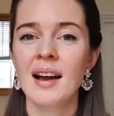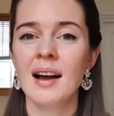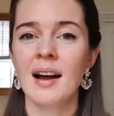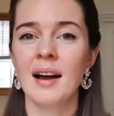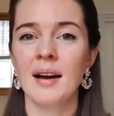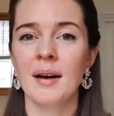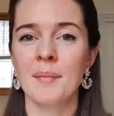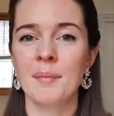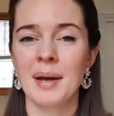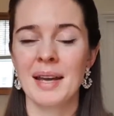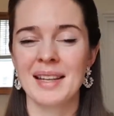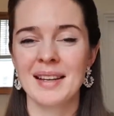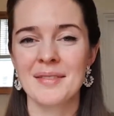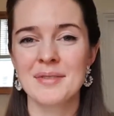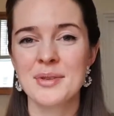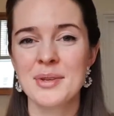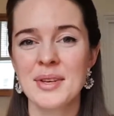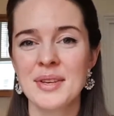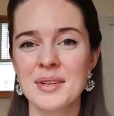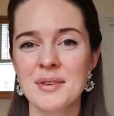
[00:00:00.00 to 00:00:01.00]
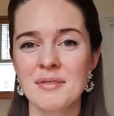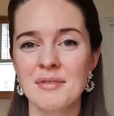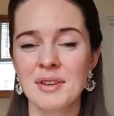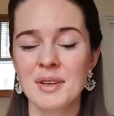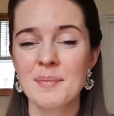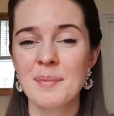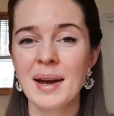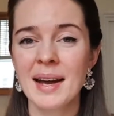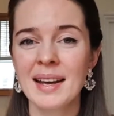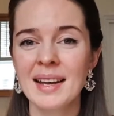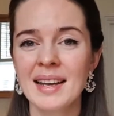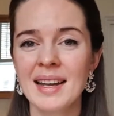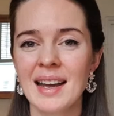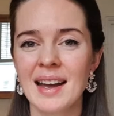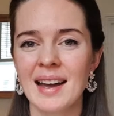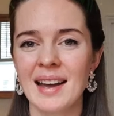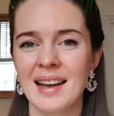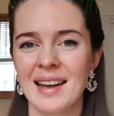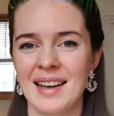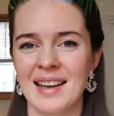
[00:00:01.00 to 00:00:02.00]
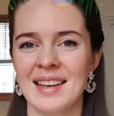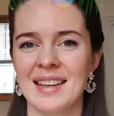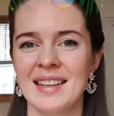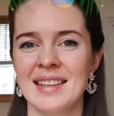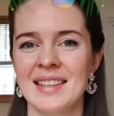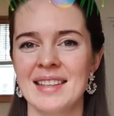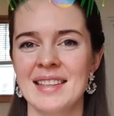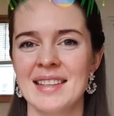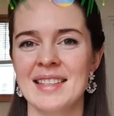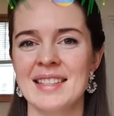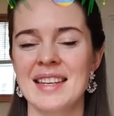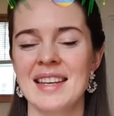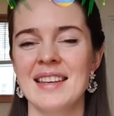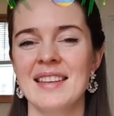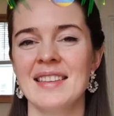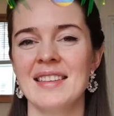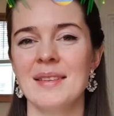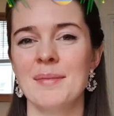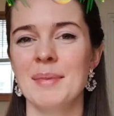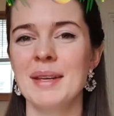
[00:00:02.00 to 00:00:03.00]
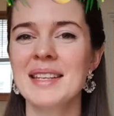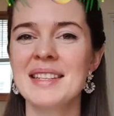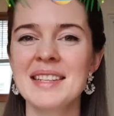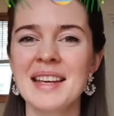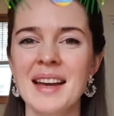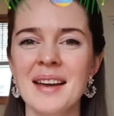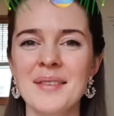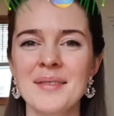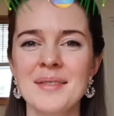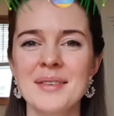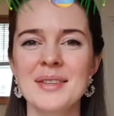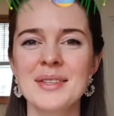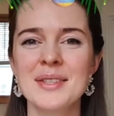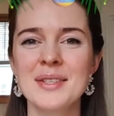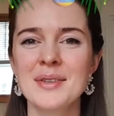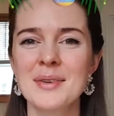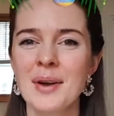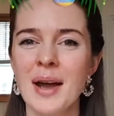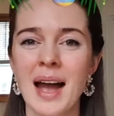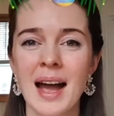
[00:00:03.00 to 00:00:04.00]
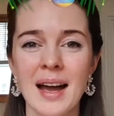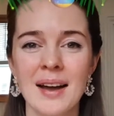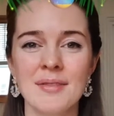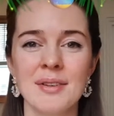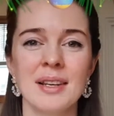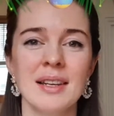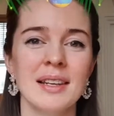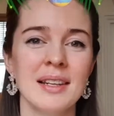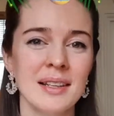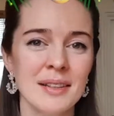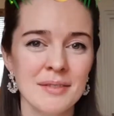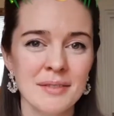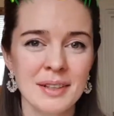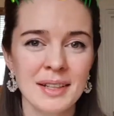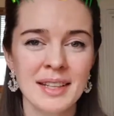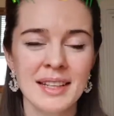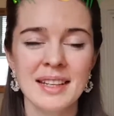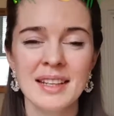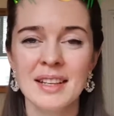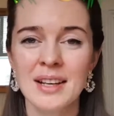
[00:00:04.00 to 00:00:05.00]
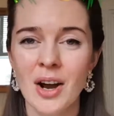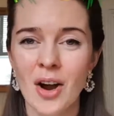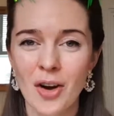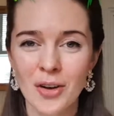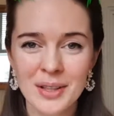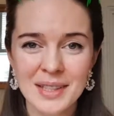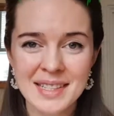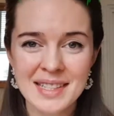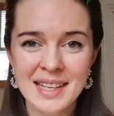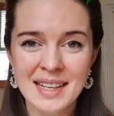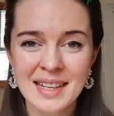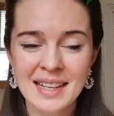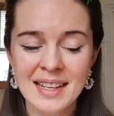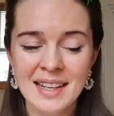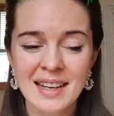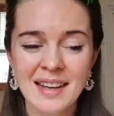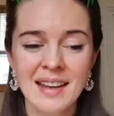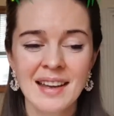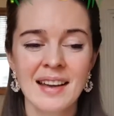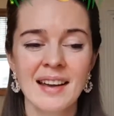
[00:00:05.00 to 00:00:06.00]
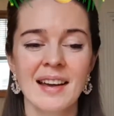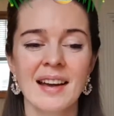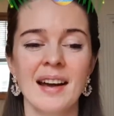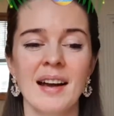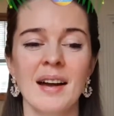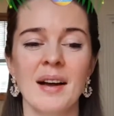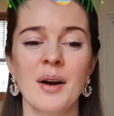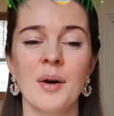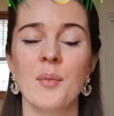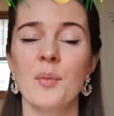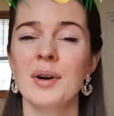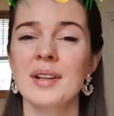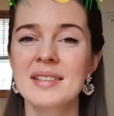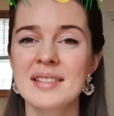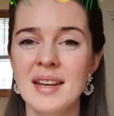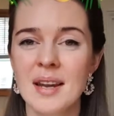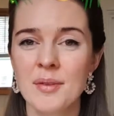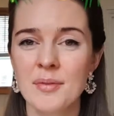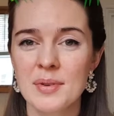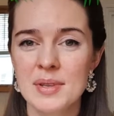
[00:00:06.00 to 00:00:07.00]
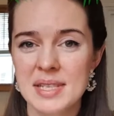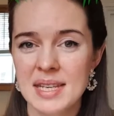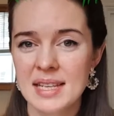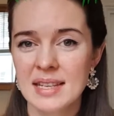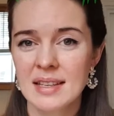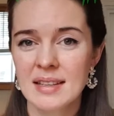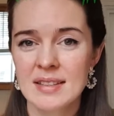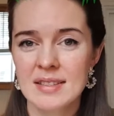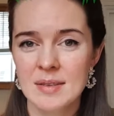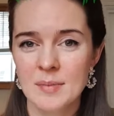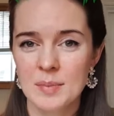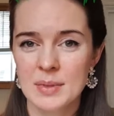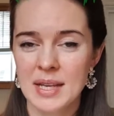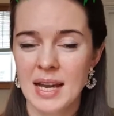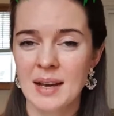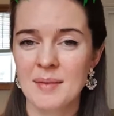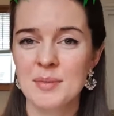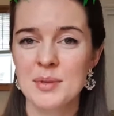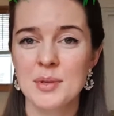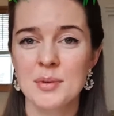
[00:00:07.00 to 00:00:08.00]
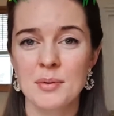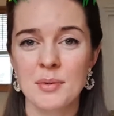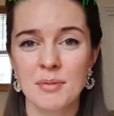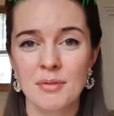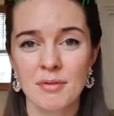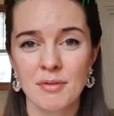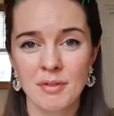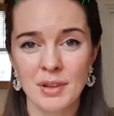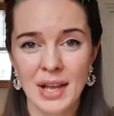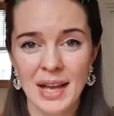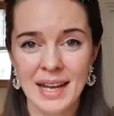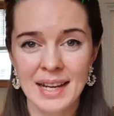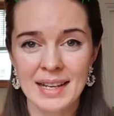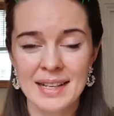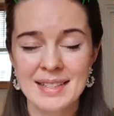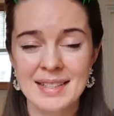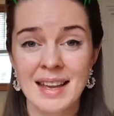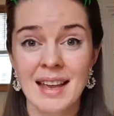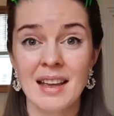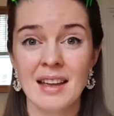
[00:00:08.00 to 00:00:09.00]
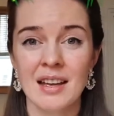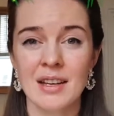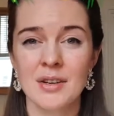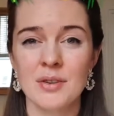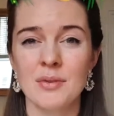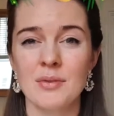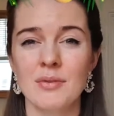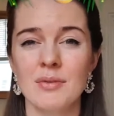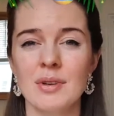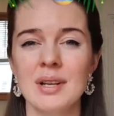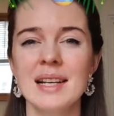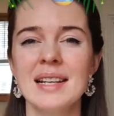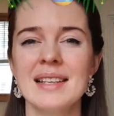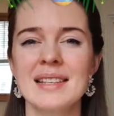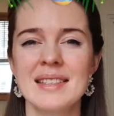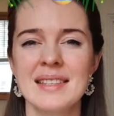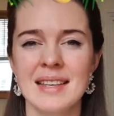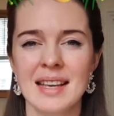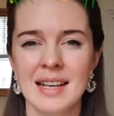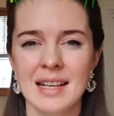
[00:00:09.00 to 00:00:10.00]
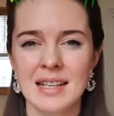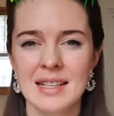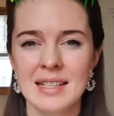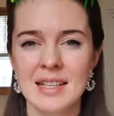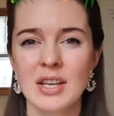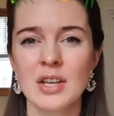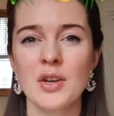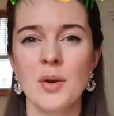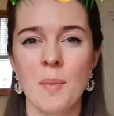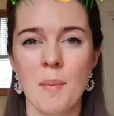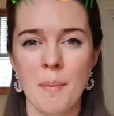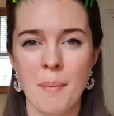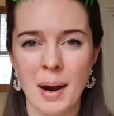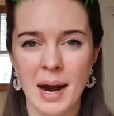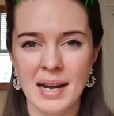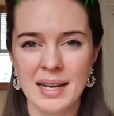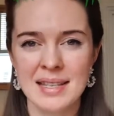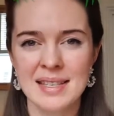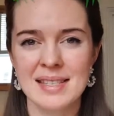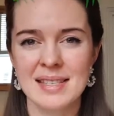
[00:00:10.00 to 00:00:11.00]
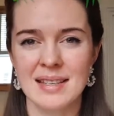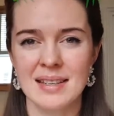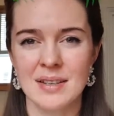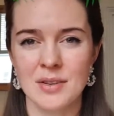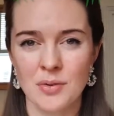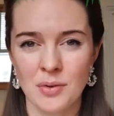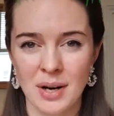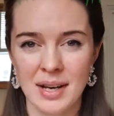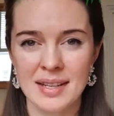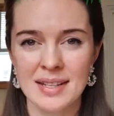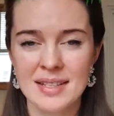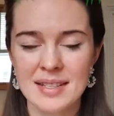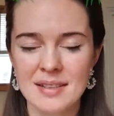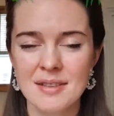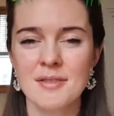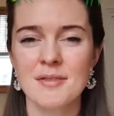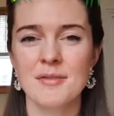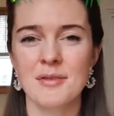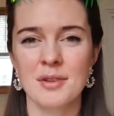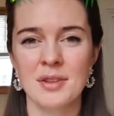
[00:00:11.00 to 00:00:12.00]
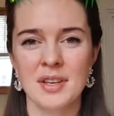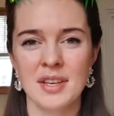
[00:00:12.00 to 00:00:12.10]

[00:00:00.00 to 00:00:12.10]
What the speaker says: I'd love to hear your feedback, and in the meantime, do have a lovely holiday. Well done for taking some time to reflect and really set your mindset right for the